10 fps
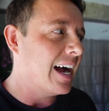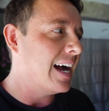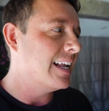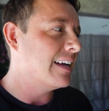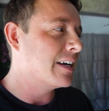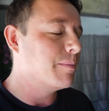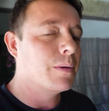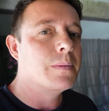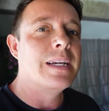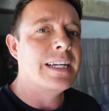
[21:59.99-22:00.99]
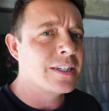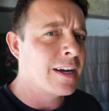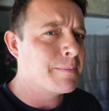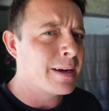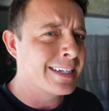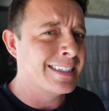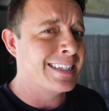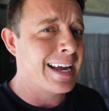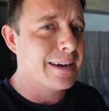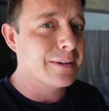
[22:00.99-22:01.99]
and I could probably hitchhike back to
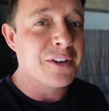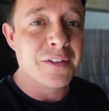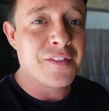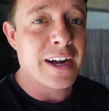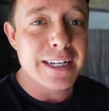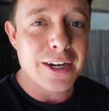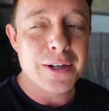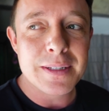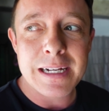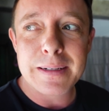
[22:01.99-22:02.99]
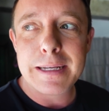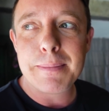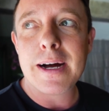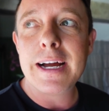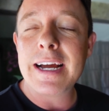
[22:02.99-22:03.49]
town or find a hotel nearby.